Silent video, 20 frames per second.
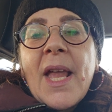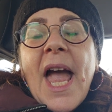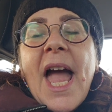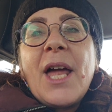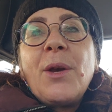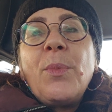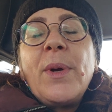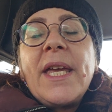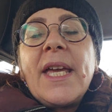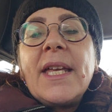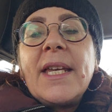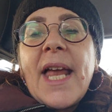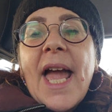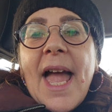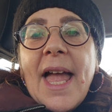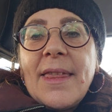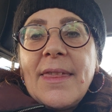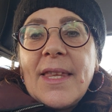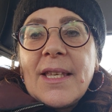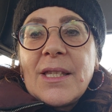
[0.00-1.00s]
and we can
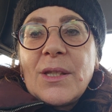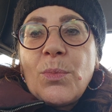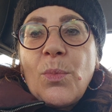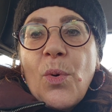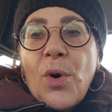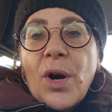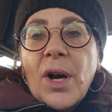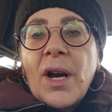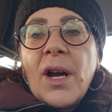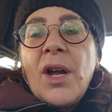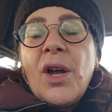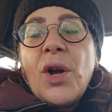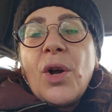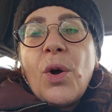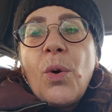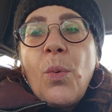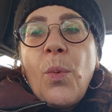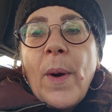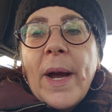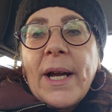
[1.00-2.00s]
end this war
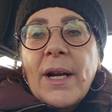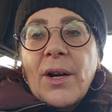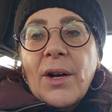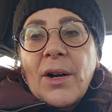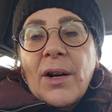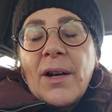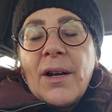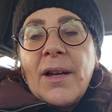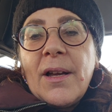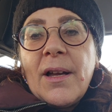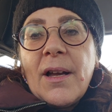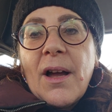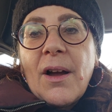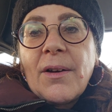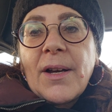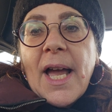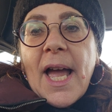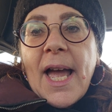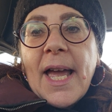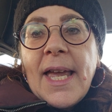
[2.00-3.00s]
quicker,
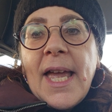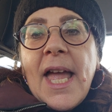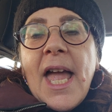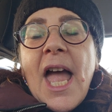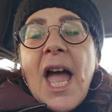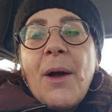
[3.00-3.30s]
okay?